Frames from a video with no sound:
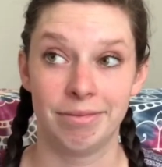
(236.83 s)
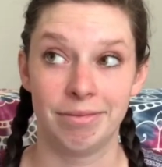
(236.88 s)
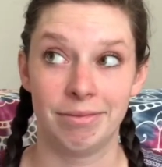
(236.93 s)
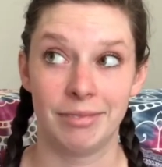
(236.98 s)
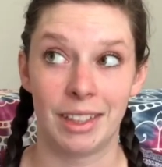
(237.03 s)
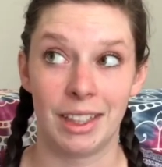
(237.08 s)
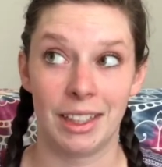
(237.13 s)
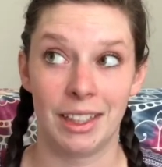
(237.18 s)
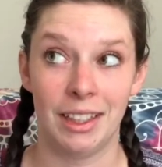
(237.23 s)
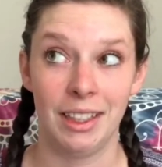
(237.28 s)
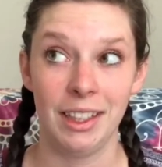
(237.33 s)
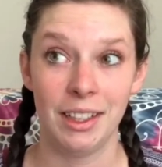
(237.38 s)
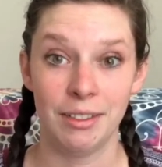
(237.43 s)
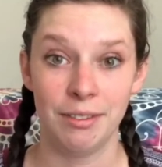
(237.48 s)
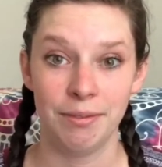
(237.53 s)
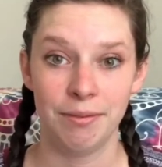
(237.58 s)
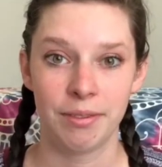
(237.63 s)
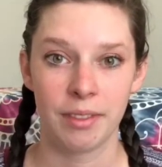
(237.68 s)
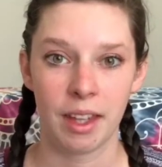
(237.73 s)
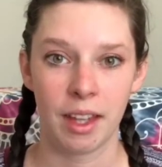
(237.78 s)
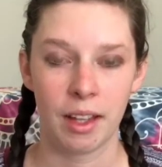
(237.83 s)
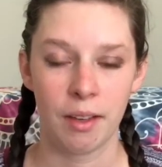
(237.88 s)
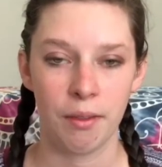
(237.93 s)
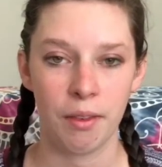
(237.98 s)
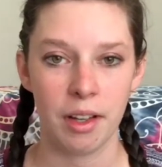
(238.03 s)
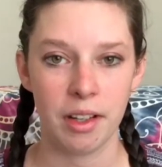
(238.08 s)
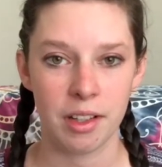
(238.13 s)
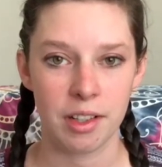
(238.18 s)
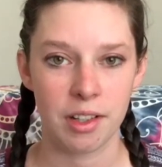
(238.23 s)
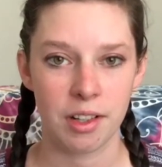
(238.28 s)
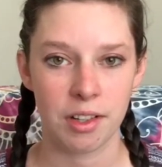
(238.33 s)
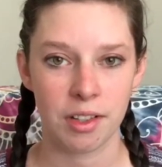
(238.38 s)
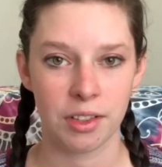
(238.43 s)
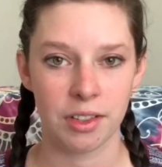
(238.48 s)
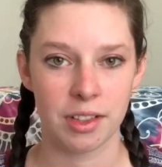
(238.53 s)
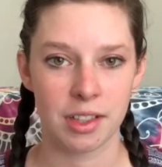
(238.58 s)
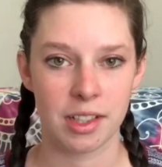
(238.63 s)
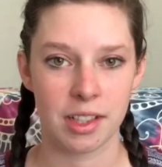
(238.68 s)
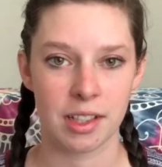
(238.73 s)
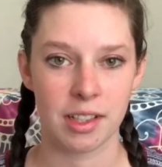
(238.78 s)
I don't know. What did your
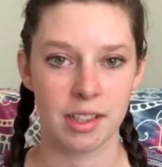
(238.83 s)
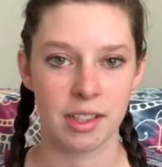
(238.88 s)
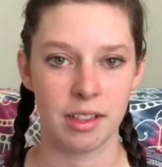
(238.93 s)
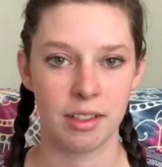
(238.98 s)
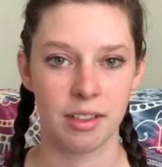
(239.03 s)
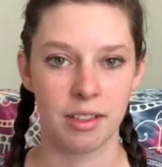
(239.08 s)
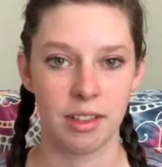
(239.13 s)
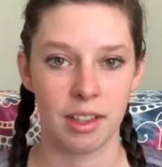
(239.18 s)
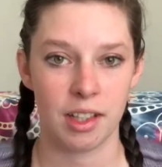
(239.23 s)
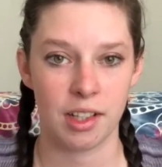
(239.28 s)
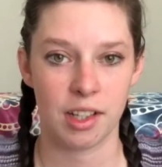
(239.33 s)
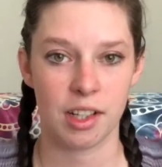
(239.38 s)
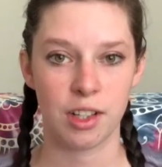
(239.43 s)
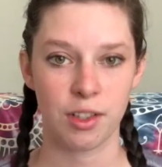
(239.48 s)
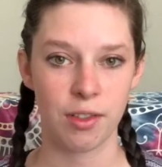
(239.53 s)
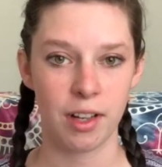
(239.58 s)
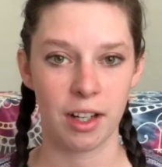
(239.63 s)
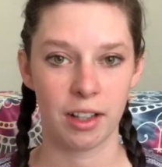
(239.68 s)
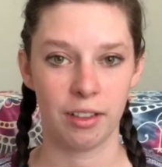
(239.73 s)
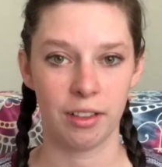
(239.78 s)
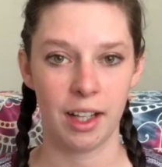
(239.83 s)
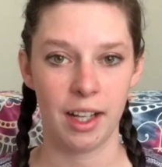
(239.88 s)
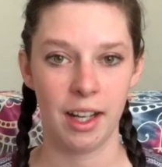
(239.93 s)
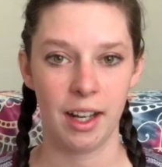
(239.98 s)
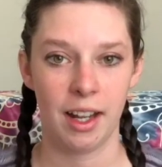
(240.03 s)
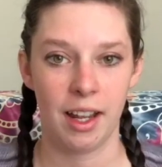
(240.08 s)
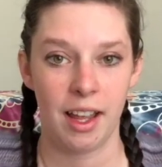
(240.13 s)
shoulders just do? They just shrugged, right?